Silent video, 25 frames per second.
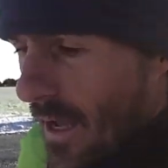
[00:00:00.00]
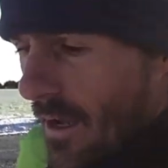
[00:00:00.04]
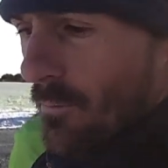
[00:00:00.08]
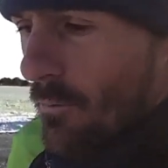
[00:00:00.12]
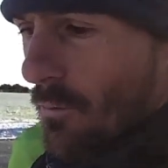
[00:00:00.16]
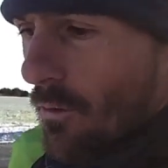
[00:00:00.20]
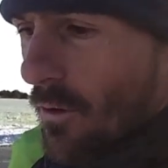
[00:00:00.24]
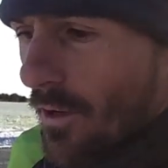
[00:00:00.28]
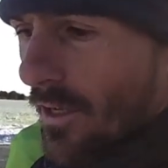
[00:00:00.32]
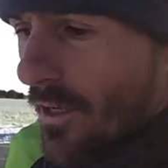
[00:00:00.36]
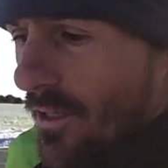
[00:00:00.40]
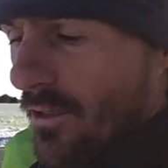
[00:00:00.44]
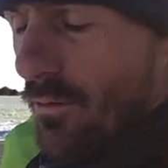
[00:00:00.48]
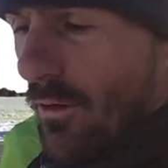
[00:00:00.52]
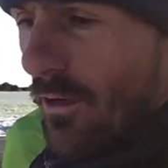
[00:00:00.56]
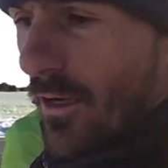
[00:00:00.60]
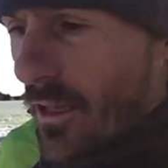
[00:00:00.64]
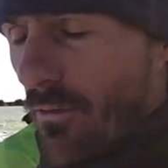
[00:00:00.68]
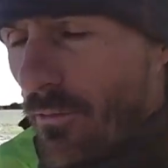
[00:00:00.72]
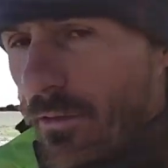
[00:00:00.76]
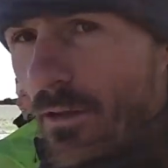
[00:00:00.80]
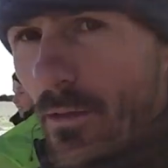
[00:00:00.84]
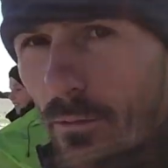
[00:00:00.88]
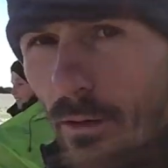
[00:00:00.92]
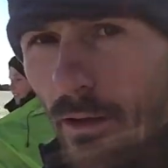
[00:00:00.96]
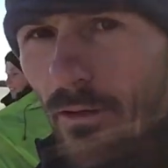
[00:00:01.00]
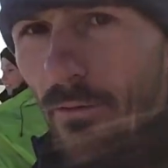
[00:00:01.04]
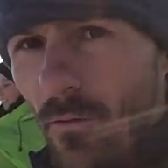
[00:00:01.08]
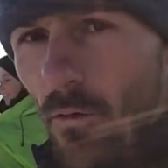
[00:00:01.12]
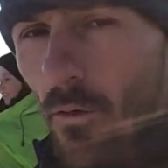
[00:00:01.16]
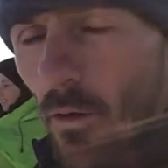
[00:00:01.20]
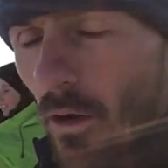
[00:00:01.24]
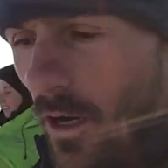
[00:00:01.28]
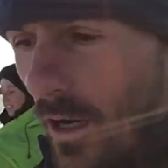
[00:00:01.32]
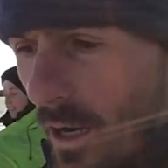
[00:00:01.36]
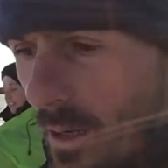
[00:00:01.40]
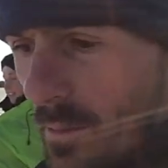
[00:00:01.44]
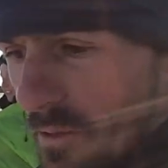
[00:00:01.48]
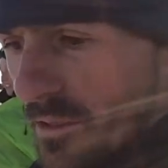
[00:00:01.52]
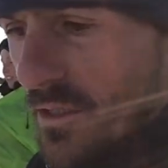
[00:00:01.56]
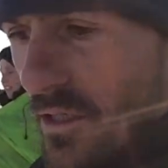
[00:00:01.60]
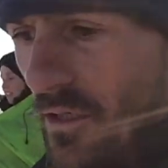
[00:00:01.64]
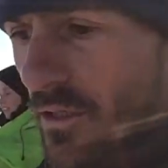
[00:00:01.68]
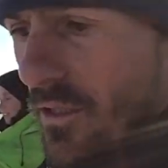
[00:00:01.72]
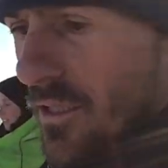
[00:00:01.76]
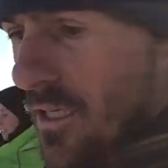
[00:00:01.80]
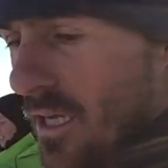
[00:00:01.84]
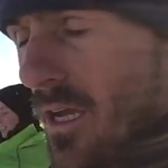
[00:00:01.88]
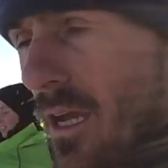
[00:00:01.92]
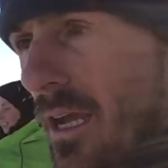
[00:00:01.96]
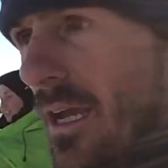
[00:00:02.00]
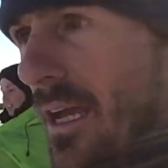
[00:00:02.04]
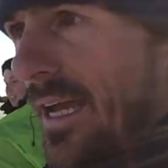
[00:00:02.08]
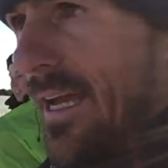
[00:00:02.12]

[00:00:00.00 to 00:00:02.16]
and walking 23, 24 kilometers